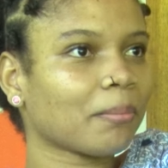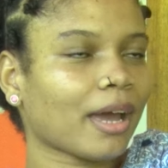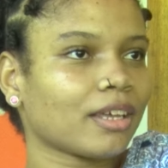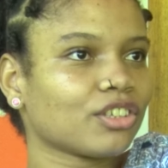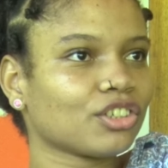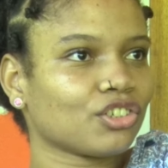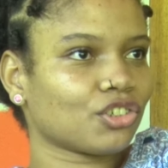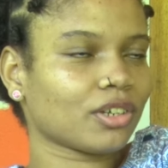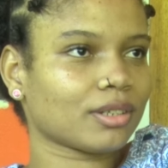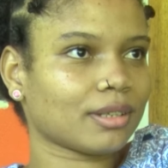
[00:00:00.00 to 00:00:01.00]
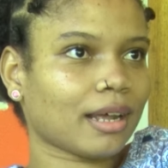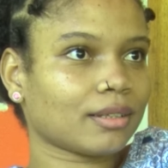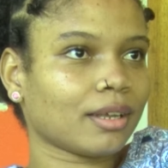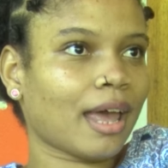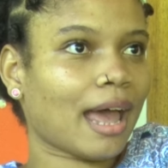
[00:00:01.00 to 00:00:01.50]
Mine is just
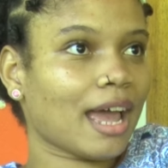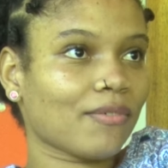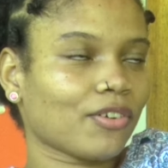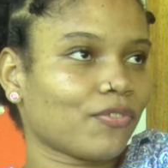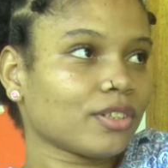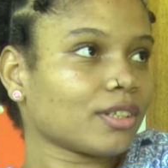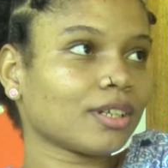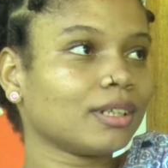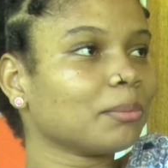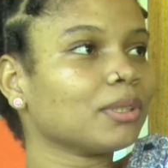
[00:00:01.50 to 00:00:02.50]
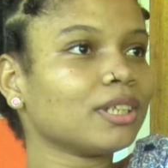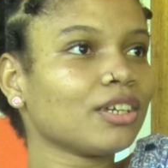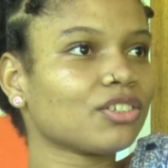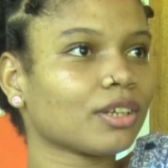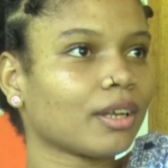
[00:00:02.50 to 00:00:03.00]
that I have a physical
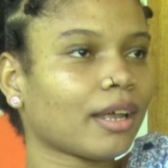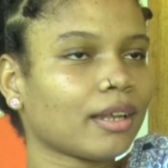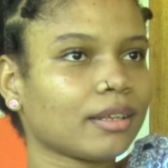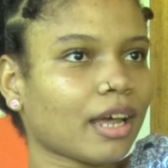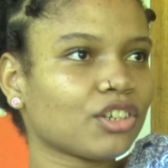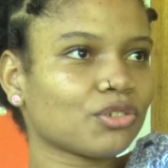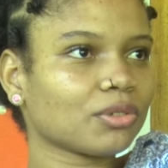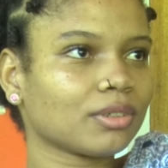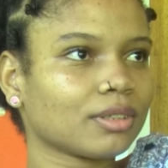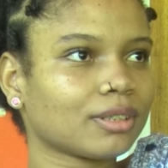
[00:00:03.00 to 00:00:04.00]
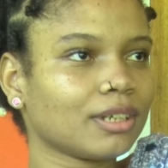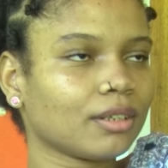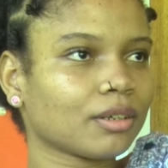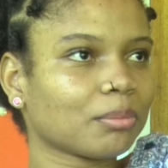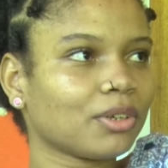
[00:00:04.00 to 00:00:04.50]
limitation, and that shouldn't
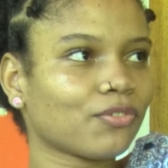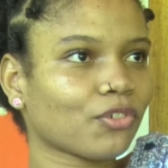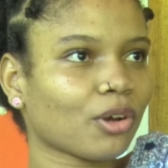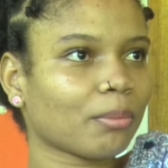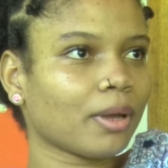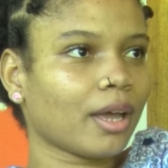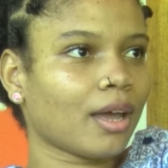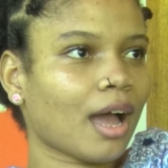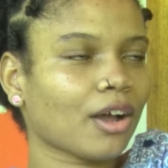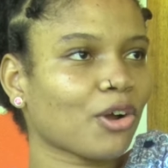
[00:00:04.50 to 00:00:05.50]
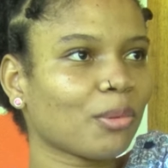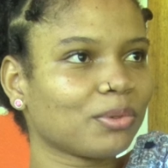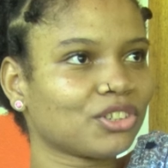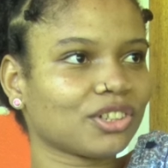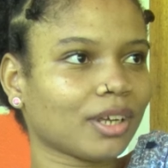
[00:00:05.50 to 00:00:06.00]
hinder me from
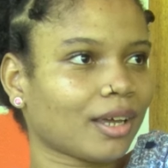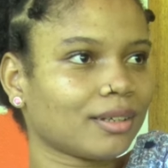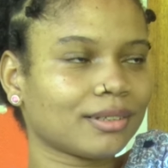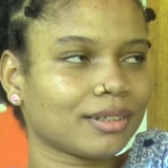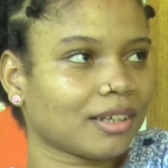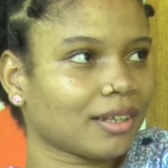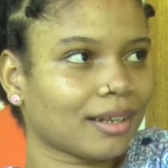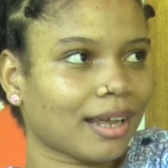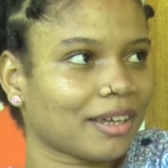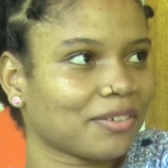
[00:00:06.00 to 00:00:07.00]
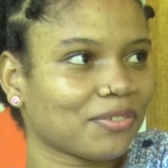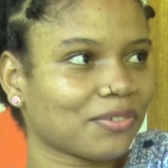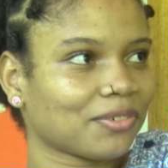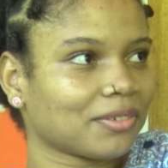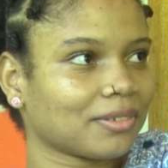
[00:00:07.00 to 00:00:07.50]
accomplishing anything in
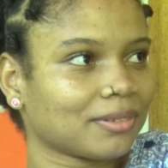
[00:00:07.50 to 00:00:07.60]
life.